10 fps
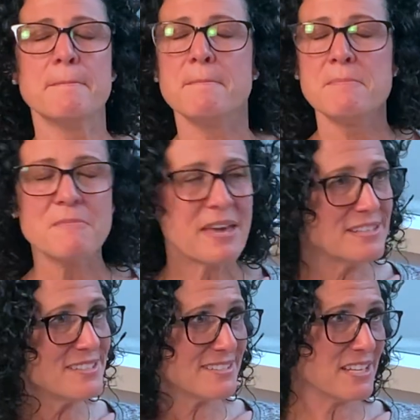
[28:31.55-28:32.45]

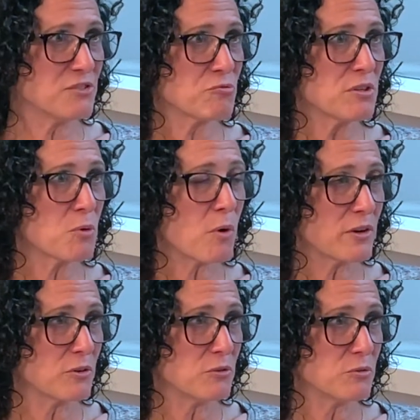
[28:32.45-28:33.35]
Many states
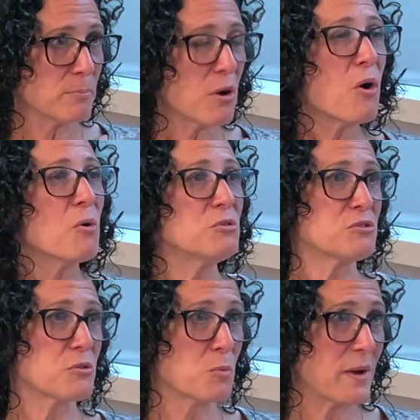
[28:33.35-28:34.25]
require you to
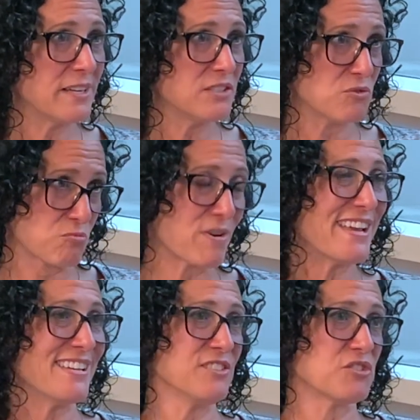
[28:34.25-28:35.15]
post the wage
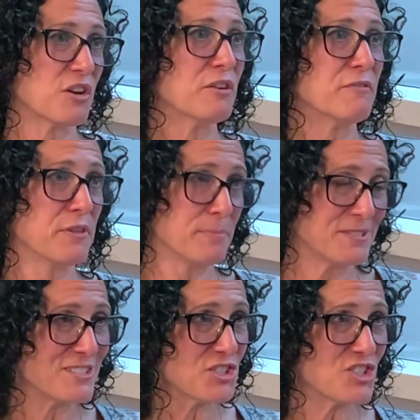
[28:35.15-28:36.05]
range of the
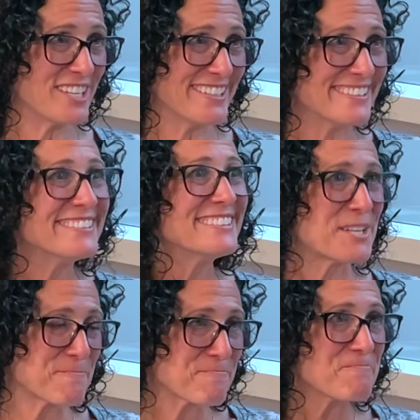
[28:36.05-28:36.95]
position. Yep.
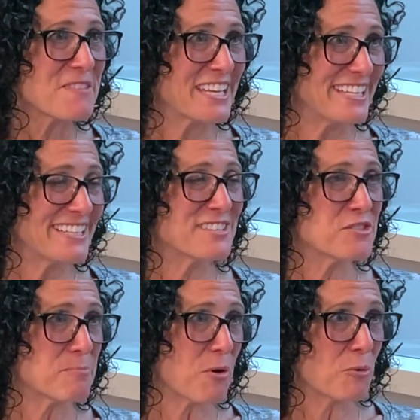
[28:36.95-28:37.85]
yep. In the if posting.